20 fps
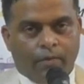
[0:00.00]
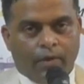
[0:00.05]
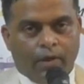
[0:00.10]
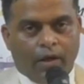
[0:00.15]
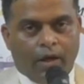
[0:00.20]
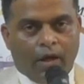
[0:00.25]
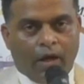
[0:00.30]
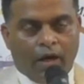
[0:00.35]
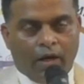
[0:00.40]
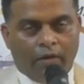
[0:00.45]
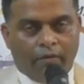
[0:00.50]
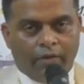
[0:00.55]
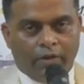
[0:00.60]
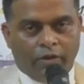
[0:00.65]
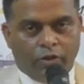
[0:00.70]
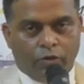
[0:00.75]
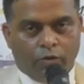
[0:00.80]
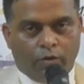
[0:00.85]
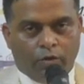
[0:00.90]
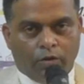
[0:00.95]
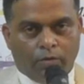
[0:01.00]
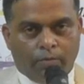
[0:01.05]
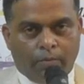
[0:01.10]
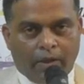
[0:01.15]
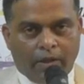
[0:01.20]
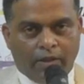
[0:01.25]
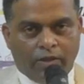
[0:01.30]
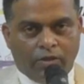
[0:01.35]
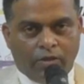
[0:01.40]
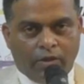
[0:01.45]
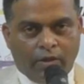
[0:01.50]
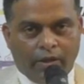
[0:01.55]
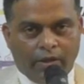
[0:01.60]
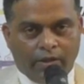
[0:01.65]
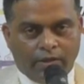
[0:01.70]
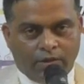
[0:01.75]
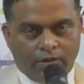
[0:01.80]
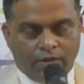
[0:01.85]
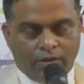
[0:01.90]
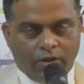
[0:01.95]
I wish you all the best in
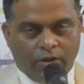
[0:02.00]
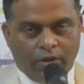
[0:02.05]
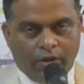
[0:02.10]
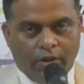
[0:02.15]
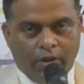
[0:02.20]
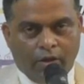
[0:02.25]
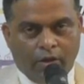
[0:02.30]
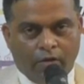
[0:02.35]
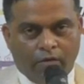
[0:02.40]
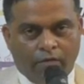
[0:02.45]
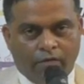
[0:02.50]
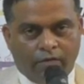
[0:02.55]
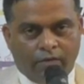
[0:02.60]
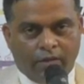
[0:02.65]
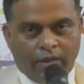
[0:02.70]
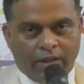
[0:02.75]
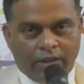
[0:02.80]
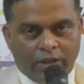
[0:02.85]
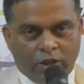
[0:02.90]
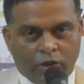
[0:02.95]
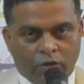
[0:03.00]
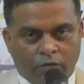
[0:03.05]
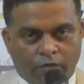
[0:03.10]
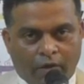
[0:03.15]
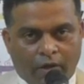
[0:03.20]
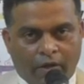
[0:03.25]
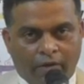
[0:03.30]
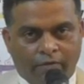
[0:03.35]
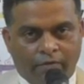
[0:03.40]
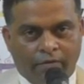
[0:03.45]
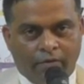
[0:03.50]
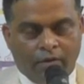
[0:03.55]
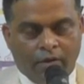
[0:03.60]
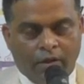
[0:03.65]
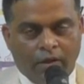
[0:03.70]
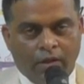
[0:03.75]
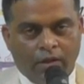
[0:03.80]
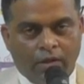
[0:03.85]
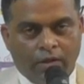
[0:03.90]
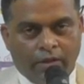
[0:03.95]
this journey of 365
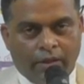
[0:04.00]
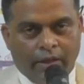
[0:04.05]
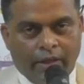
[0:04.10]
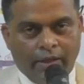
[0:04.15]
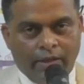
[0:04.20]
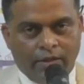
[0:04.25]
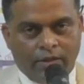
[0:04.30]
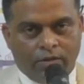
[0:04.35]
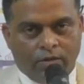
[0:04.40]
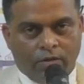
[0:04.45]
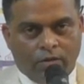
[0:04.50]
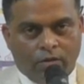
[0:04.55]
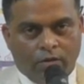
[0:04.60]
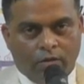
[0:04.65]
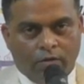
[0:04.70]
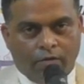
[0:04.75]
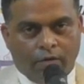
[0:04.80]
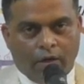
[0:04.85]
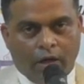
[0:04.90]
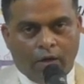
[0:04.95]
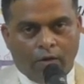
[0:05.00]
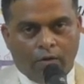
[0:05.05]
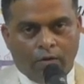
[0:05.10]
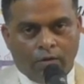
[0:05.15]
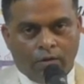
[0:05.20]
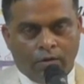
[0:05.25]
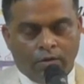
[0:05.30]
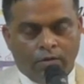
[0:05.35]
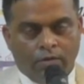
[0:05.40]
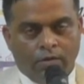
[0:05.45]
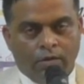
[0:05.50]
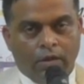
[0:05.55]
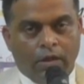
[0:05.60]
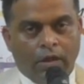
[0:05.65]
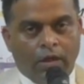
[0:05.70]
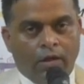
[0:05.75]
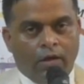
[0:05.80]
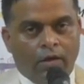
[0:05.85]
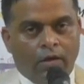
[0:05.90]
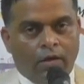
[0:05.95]
days of our
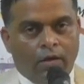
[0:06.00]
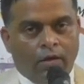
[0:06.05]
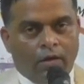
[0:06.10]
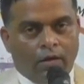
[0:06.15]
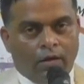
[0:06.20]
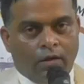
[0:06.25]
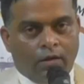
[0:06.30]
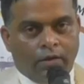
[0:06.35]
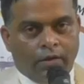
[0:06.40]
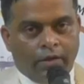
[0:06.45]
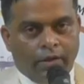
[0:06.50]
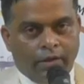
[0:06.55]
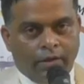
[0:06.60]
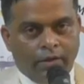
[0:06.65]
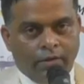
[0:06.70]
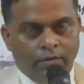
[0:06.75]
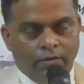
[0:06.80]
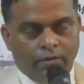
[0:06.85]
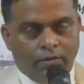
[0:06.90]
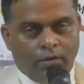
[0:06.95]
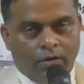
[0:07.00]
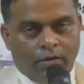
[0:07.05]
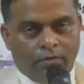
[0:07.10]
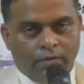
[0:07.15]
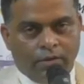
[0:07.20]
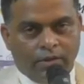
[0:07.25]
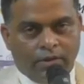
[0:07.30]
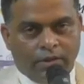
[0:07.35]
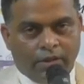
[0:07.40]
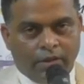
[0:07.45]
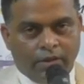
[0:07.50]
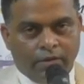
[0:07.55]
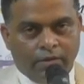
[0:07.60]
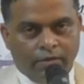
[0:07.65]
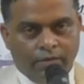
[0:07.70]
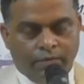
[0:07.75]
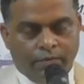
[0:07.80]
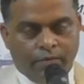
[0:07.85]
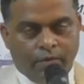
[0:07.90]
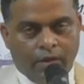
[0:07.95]
year, of this year.
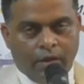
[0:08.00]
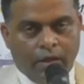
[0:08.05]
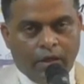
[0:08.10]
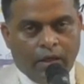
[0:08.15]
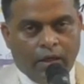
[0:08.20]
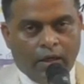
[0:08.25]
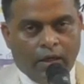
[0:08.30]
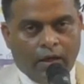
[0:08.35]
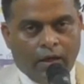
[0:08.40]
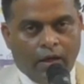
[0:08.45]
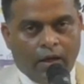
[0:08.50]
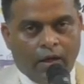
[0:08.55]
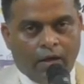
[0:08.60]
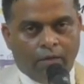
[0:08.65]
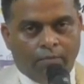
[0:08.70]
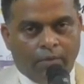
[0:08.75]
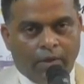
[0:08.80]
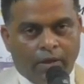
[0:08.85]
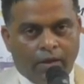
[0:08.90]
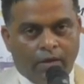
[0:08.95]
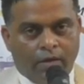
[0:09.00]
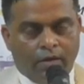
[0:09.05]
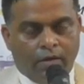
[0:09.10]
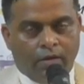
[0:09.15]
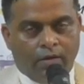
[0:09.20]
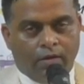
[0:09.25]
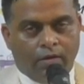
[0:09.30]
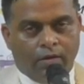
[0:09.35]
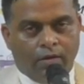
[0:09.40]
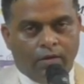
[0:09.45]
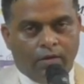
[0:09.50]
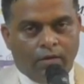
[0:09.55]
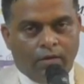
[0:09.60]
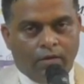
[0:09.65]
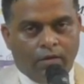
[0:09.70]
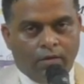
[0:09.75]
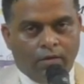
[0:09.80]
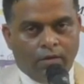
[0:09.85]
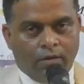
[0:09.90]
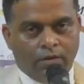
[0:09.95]
And may
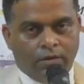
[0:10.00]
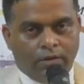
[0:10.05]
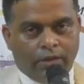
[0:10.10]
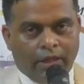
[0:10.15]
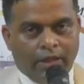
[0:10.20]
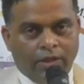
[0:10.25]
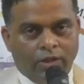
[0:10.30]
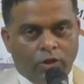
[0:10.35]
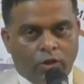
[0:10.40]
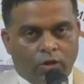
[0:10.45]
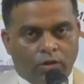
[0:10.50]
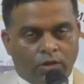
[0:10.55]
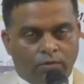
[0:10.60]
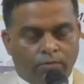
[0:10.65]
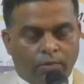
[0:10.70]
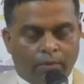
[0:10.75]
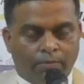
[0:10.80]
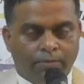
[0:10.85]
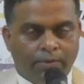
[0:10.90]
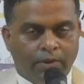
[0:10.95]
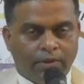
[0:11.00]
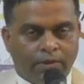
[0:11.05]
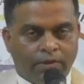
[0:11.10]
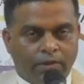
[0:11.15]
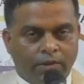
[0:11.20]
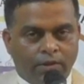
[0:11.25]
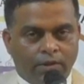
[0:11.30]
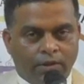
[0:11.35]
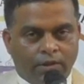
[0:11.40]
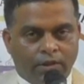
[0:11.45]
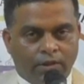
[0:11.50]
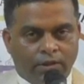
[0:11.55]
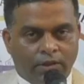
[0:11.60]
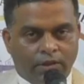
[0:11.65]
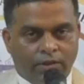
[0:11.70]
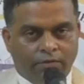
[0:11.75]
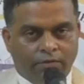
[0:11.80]
Saint John the Baptist intercede for